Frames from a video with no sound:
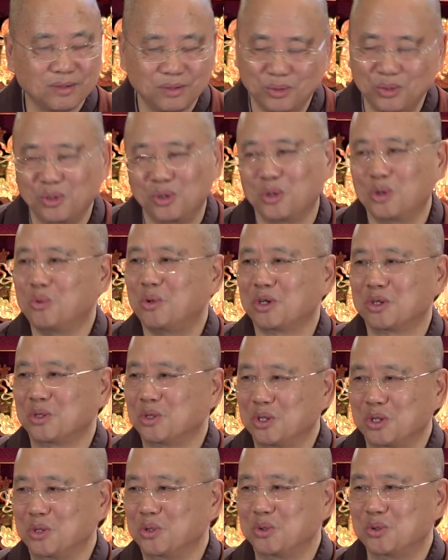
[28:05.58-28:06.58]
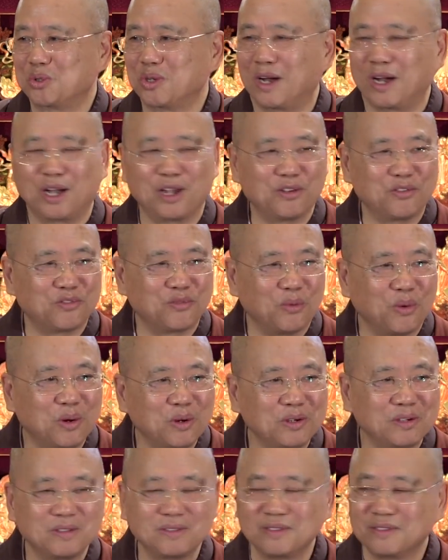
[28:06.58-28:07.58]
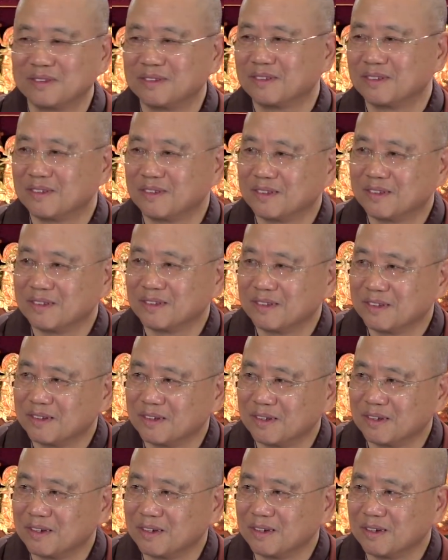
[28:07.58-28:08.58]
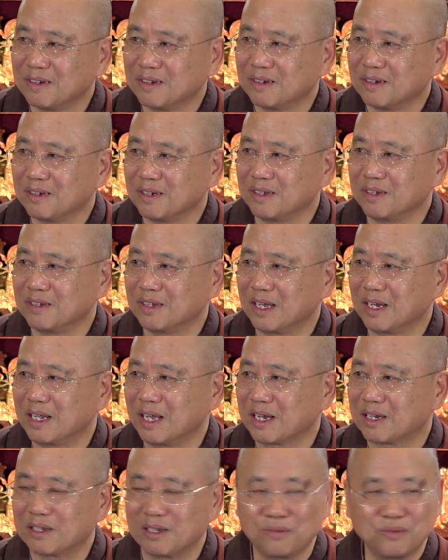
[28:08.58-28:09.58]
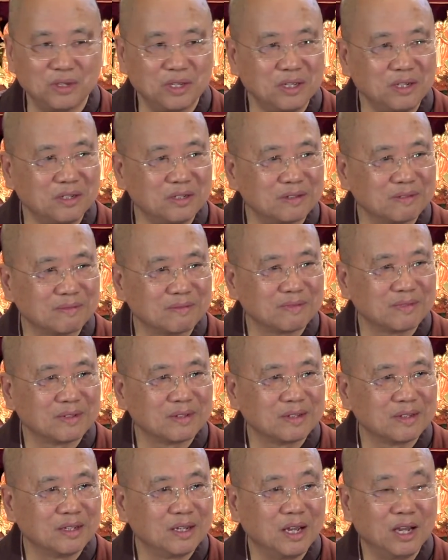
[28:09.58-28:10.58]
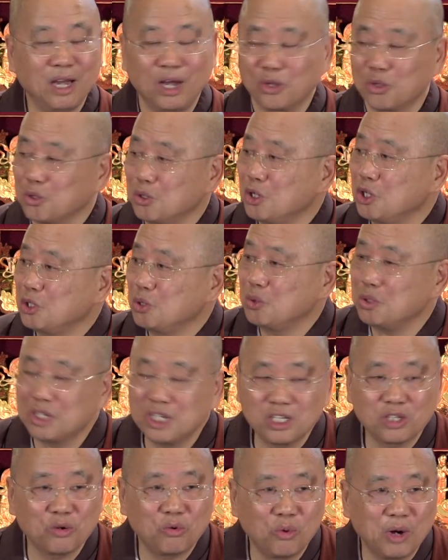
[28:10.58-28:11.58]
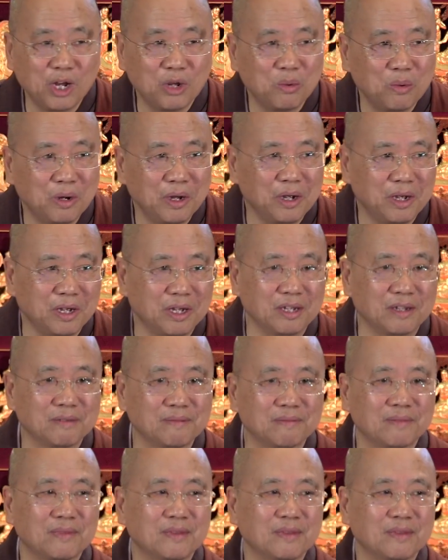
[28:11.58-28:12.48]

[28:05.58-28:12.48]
You know what do you use your eyes for in daily activities? Do you use it the right way?